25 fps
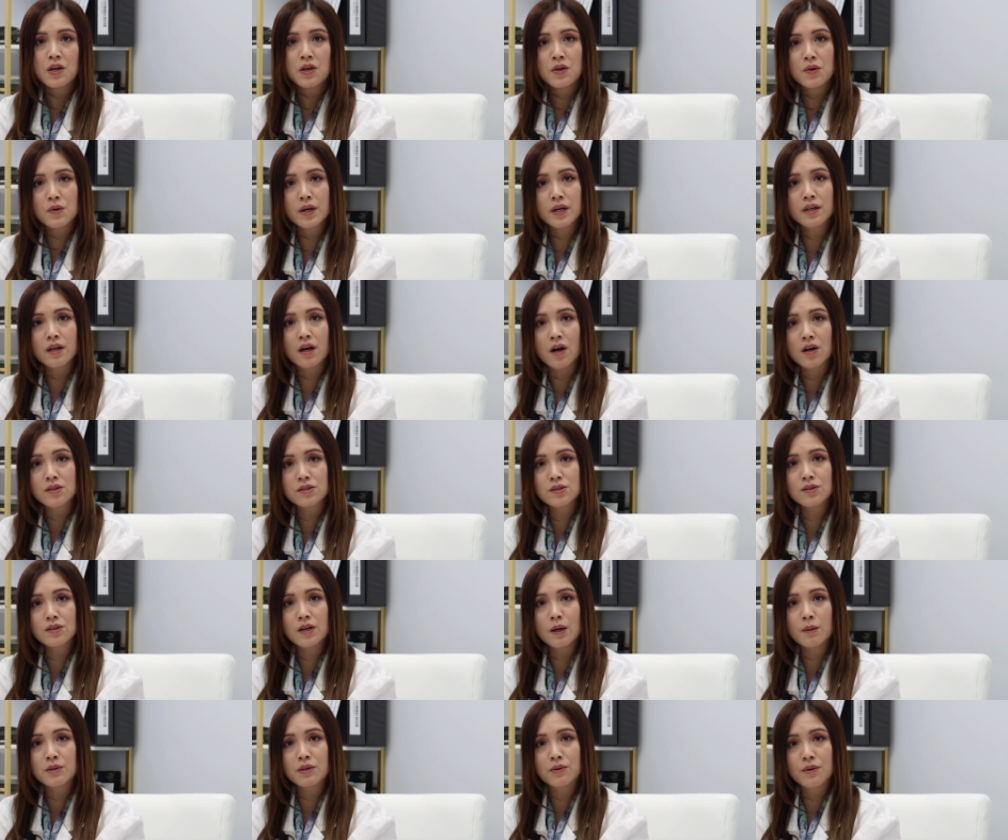You can also
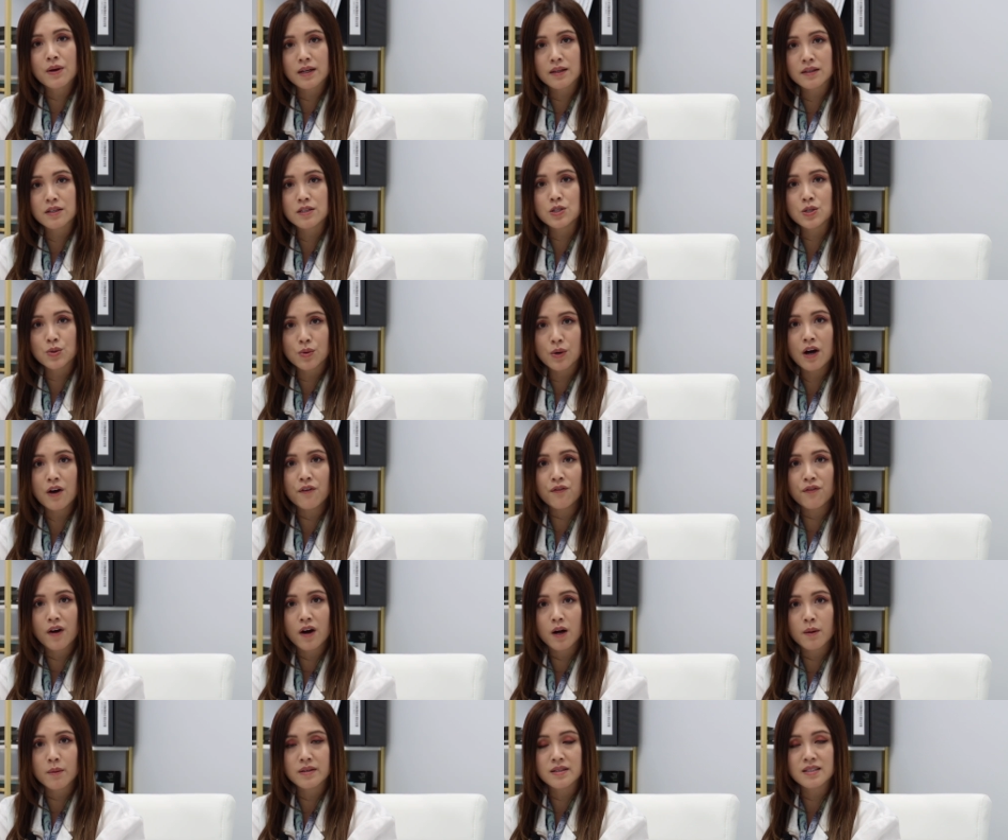come directly to our
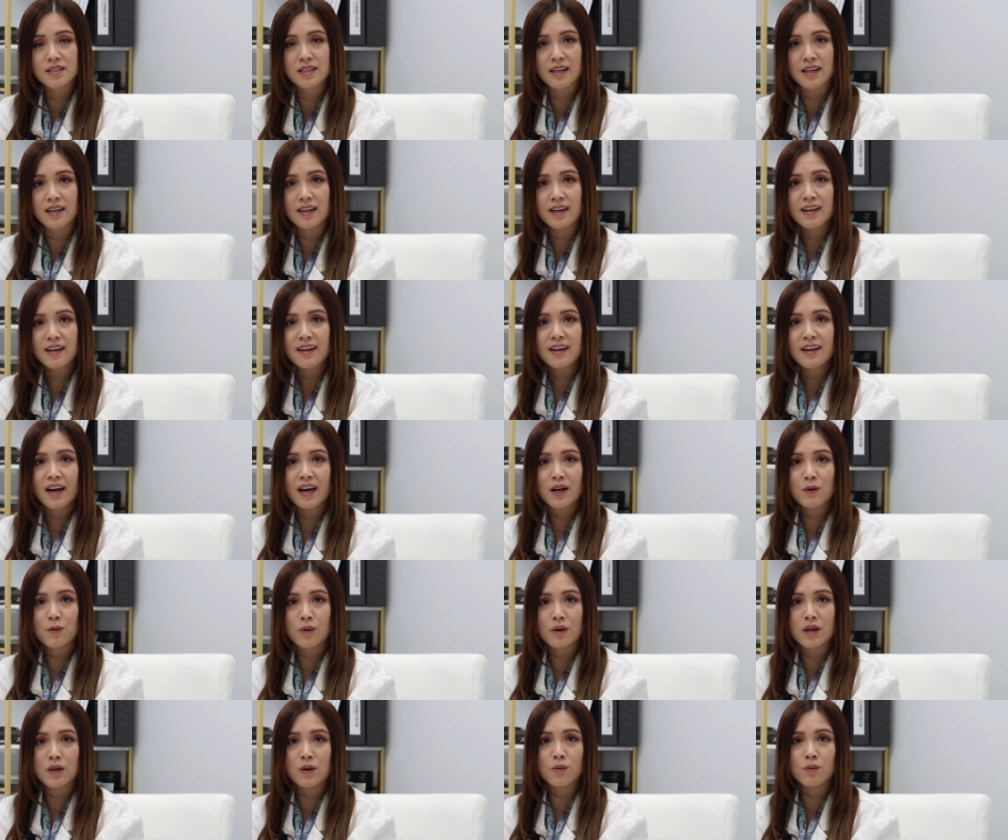pharmacy
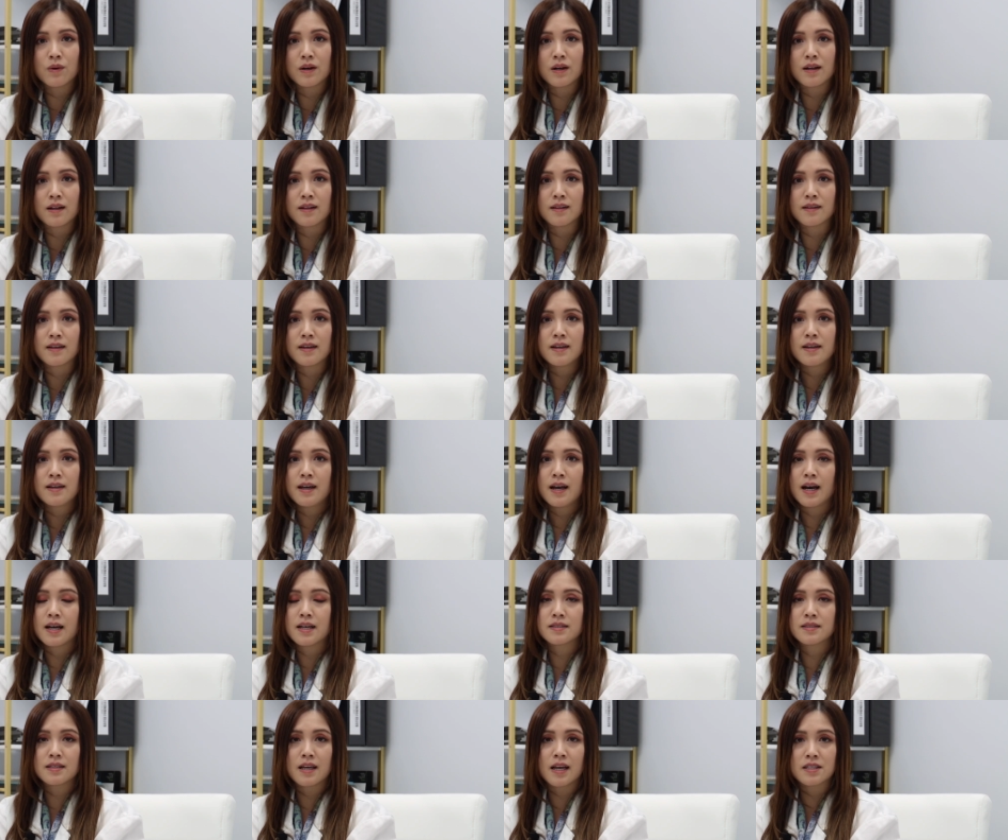and we will
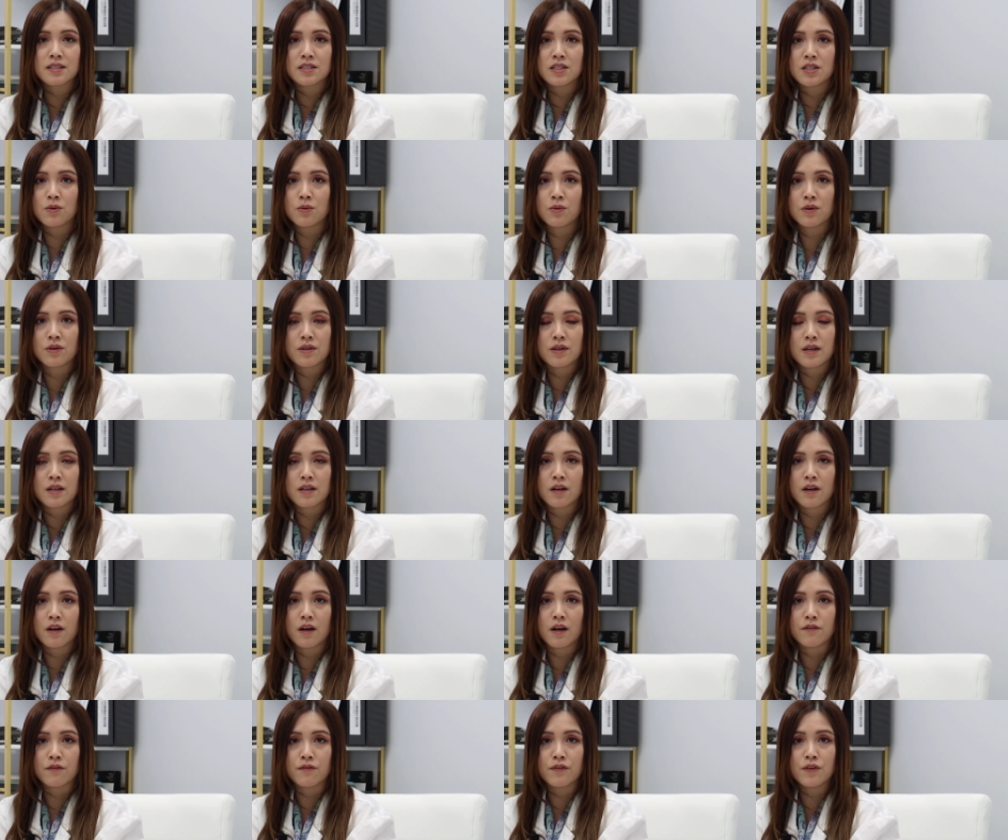assess you within
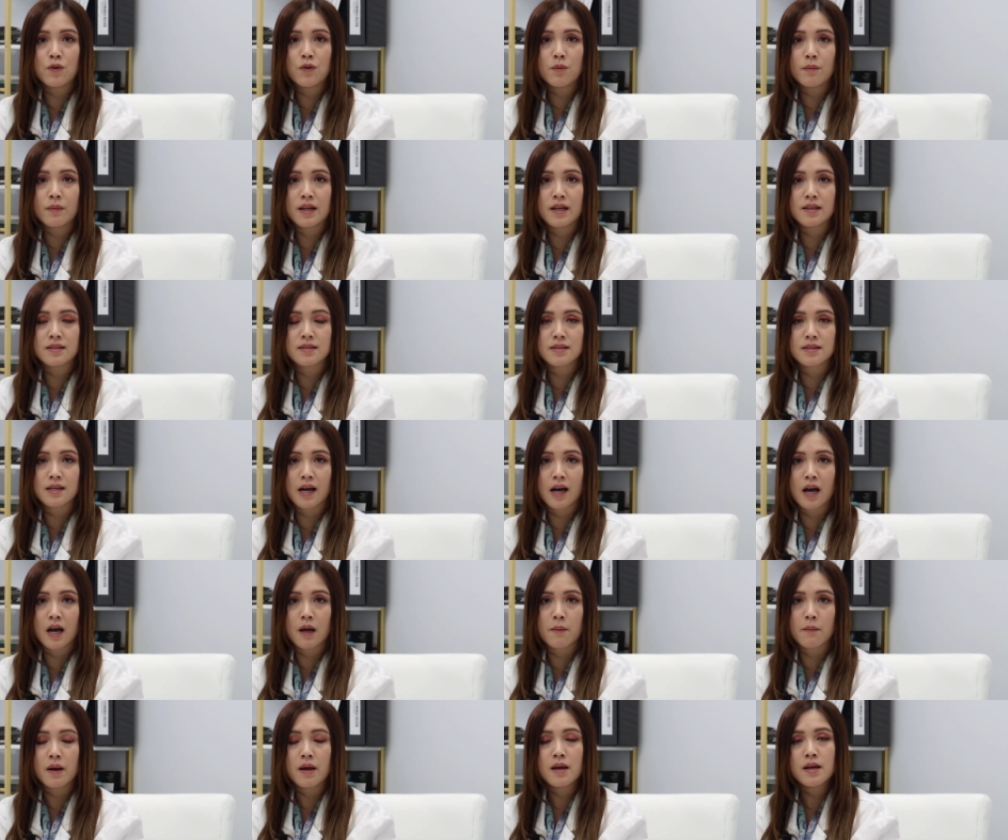a few minutes
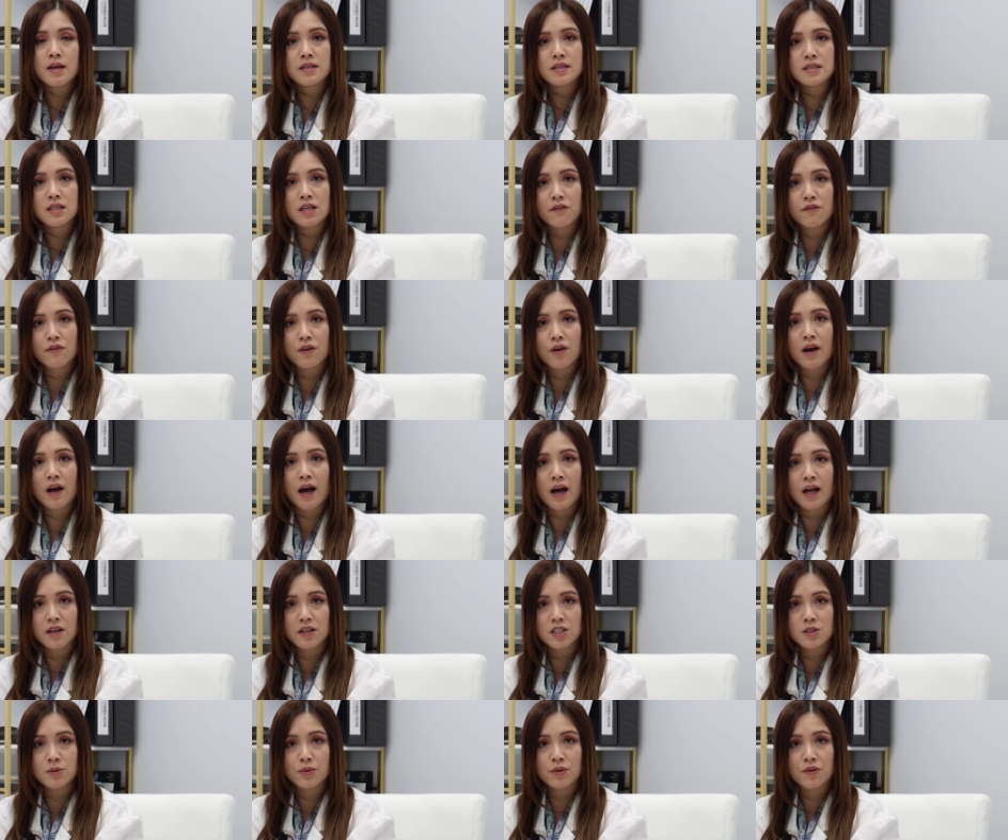time, see if you're
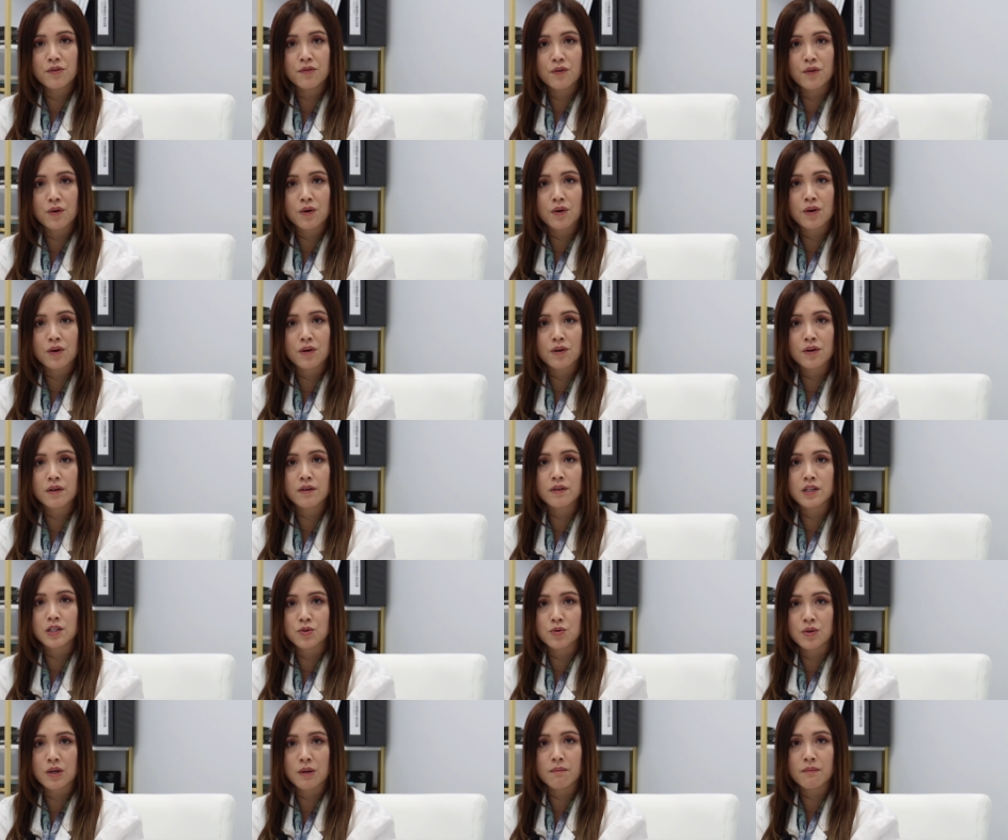eligible for the
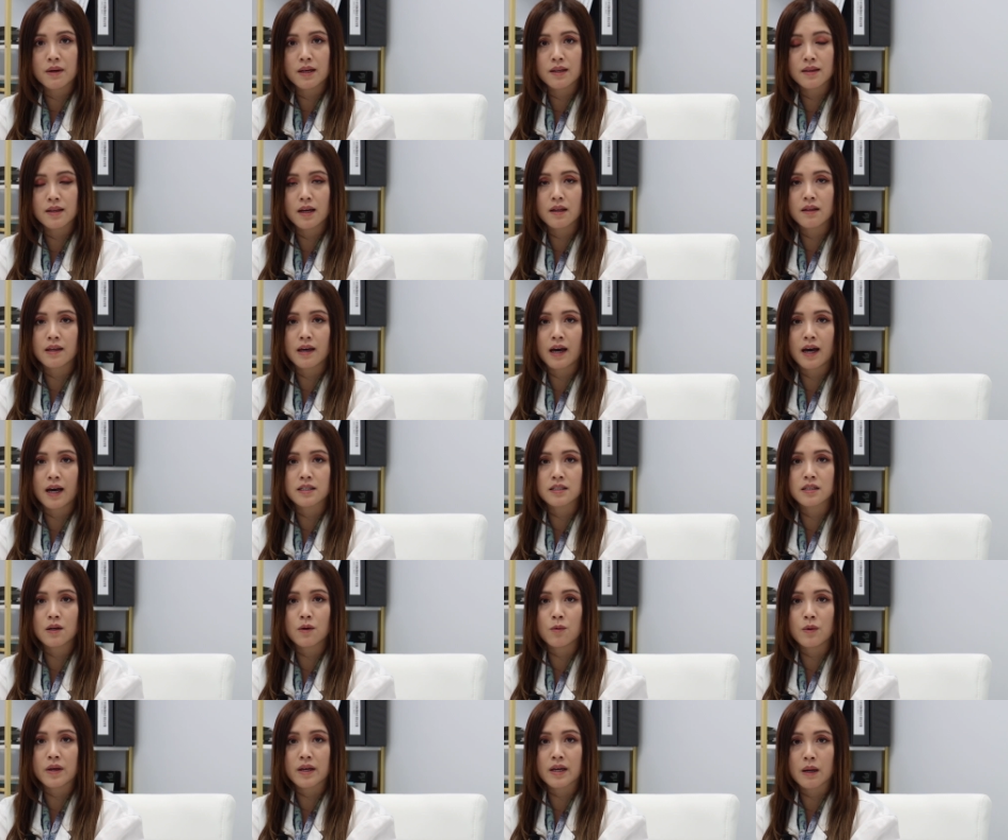treatment that
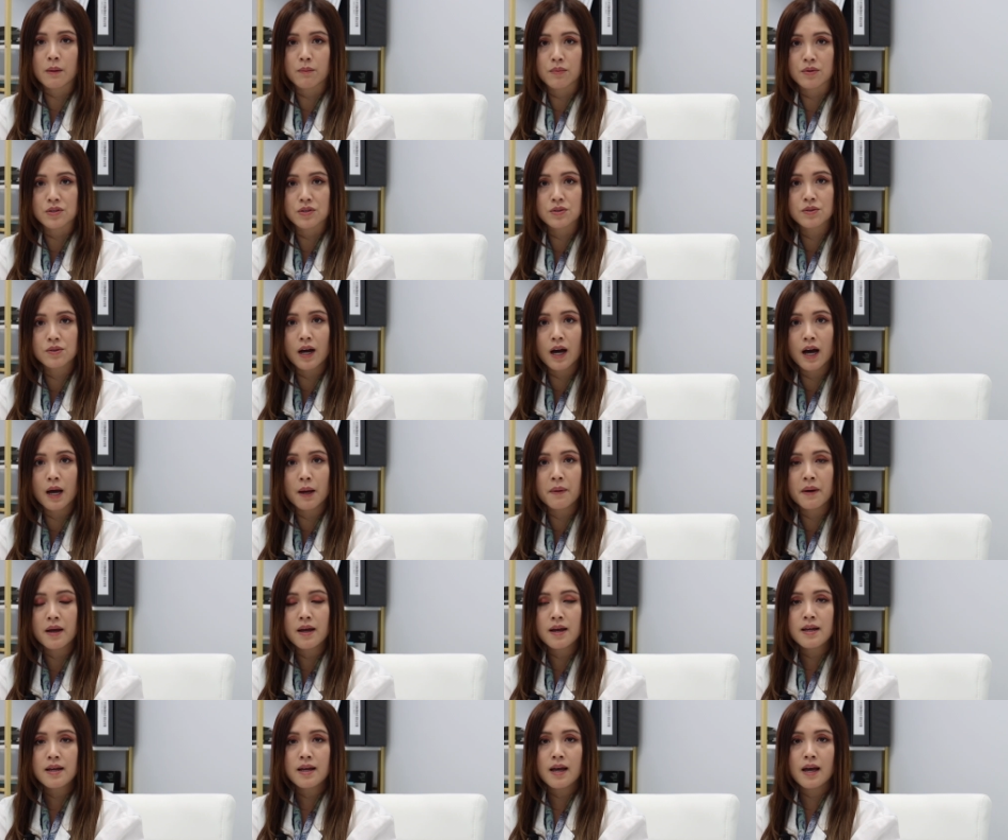we can prescribe,
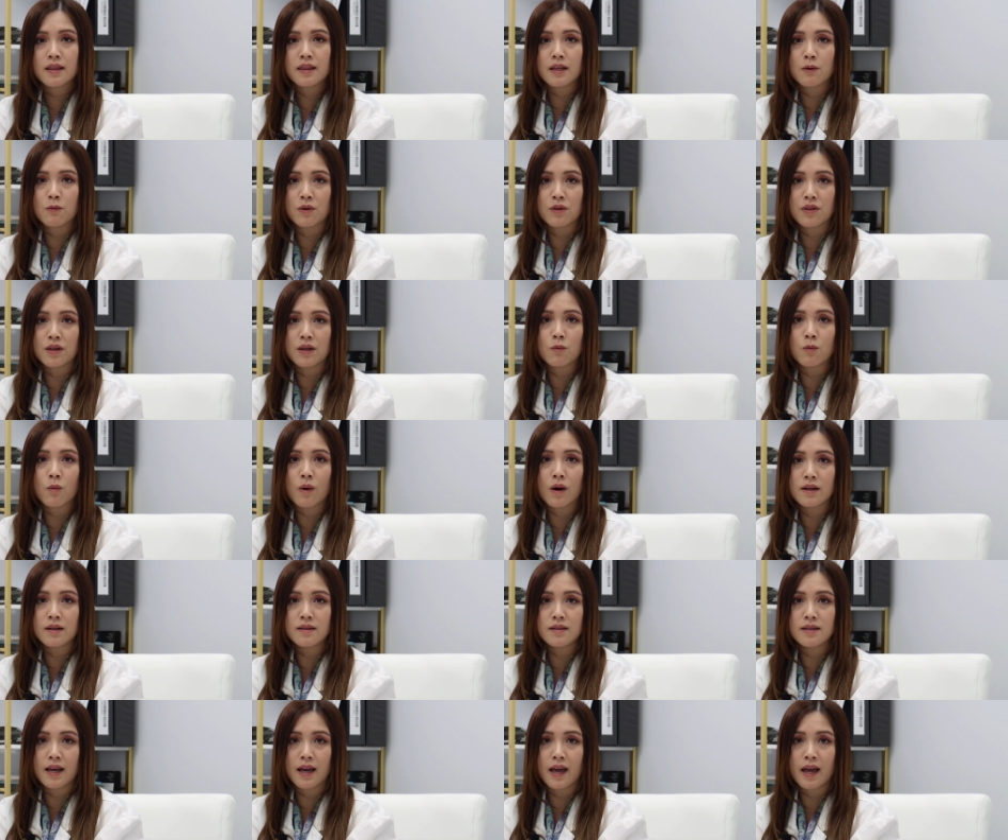and then within
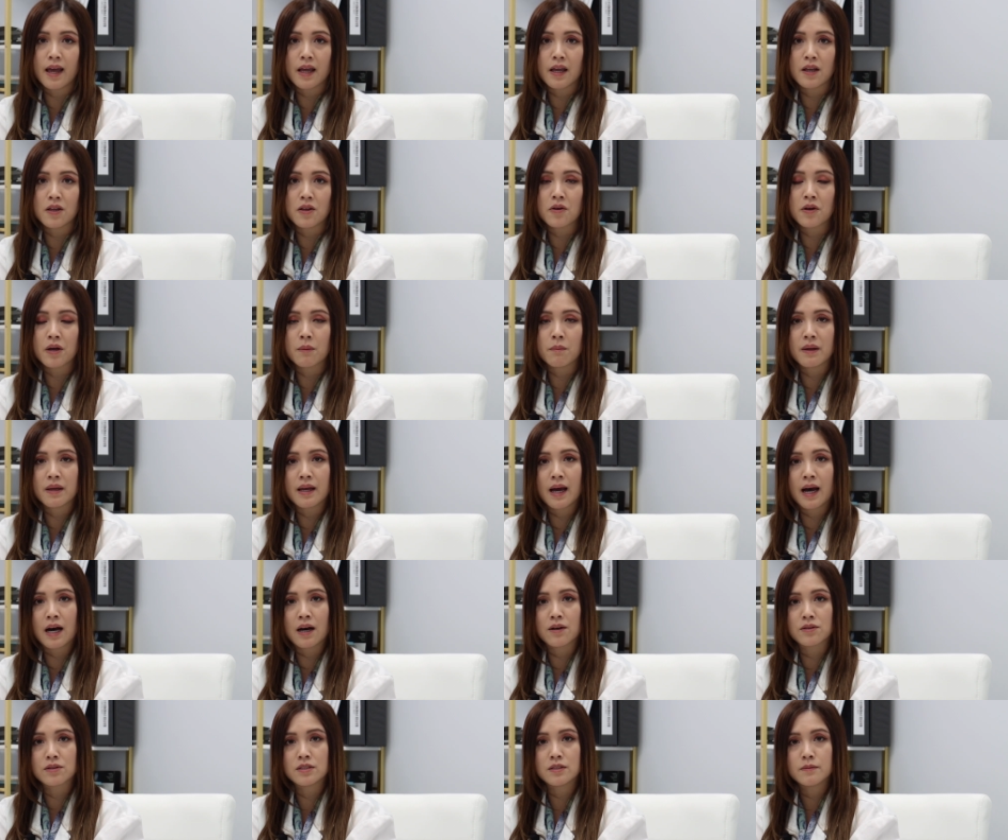one day you can be
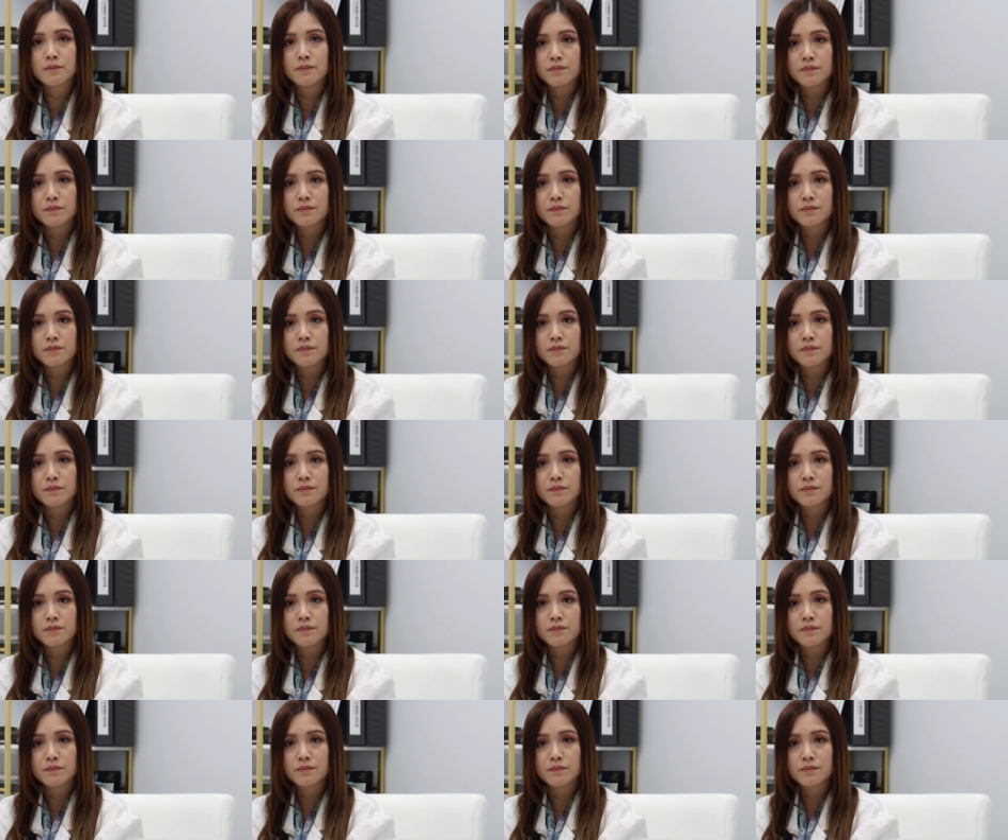out